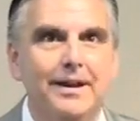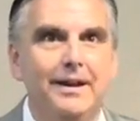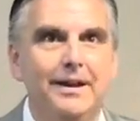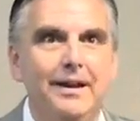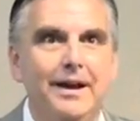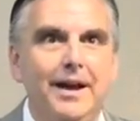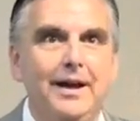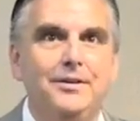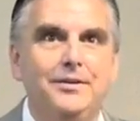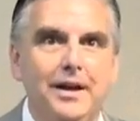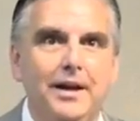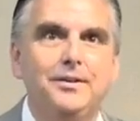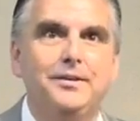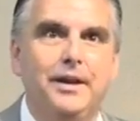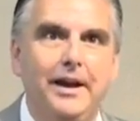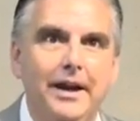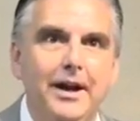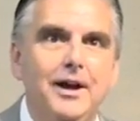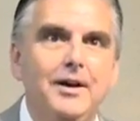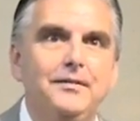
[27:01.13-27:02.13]
He says,
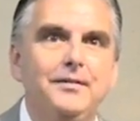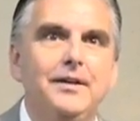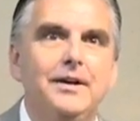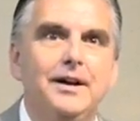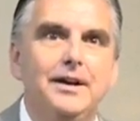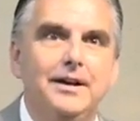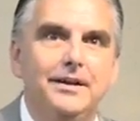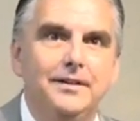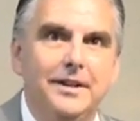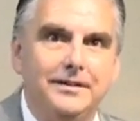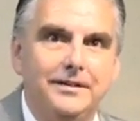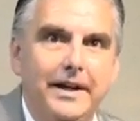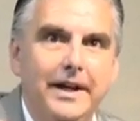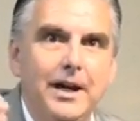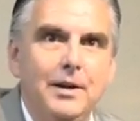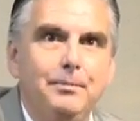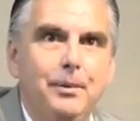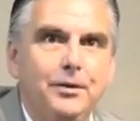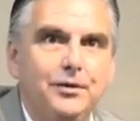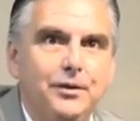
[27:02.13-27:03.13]
give the 10%,
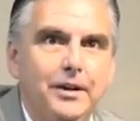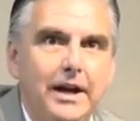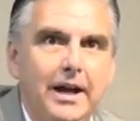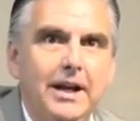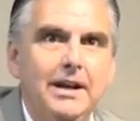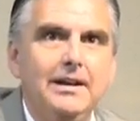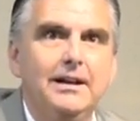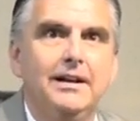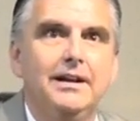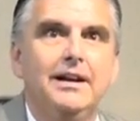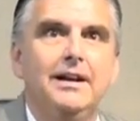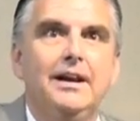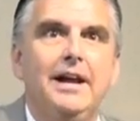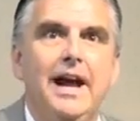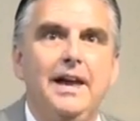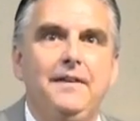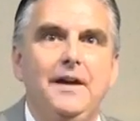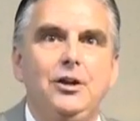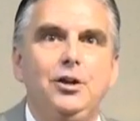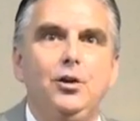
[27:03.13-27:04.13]

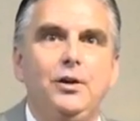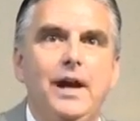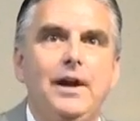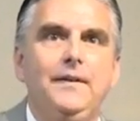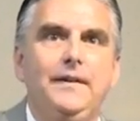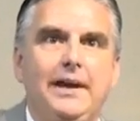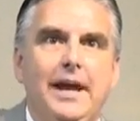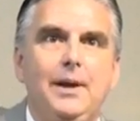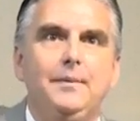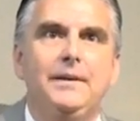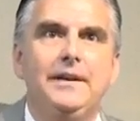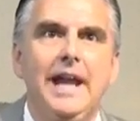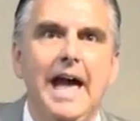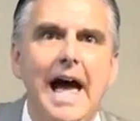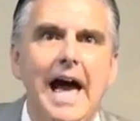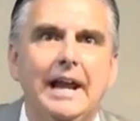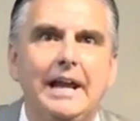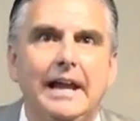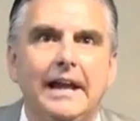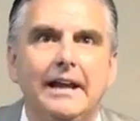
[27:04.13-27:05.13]
and then you get to keep the
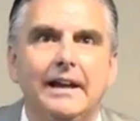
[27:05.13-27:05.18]
90.